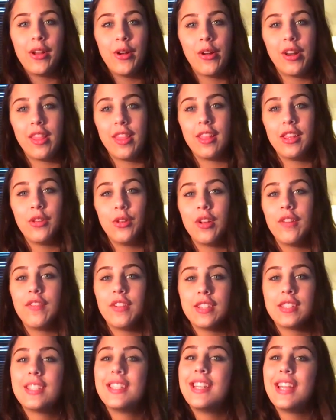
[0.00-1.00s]
I go to the
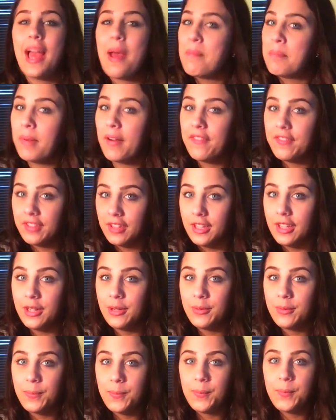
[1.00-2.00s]
University at
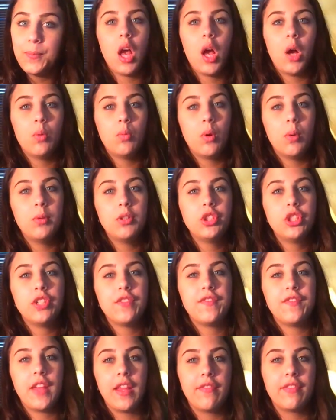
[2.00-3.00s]
Buffalo. What was
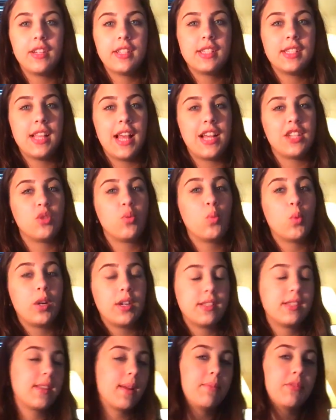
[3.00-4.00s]
your
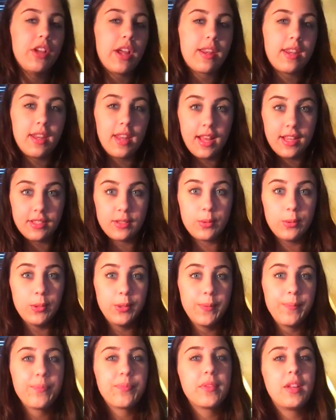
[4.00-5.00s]
favorite/worst subject in high
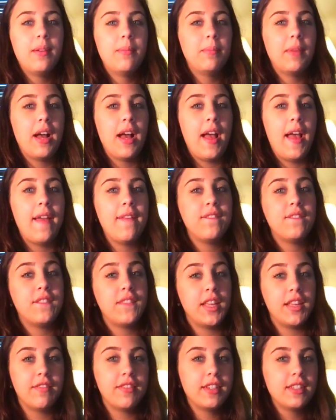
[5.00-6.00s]
school? My
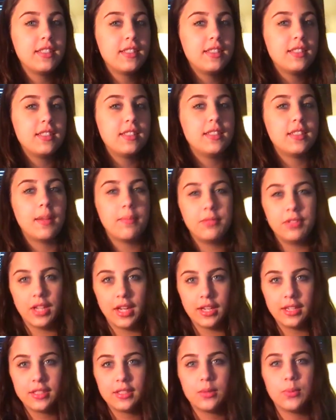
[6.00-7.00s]
favorite
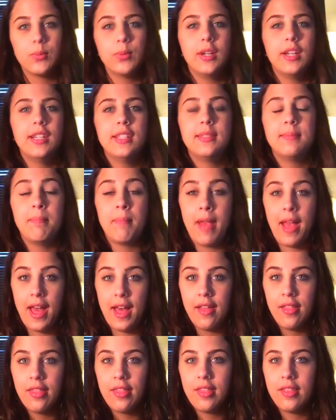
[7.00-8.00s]
subject was
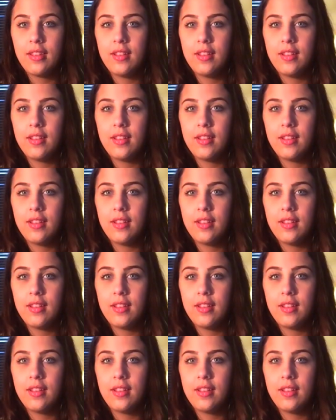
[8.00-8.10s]
math.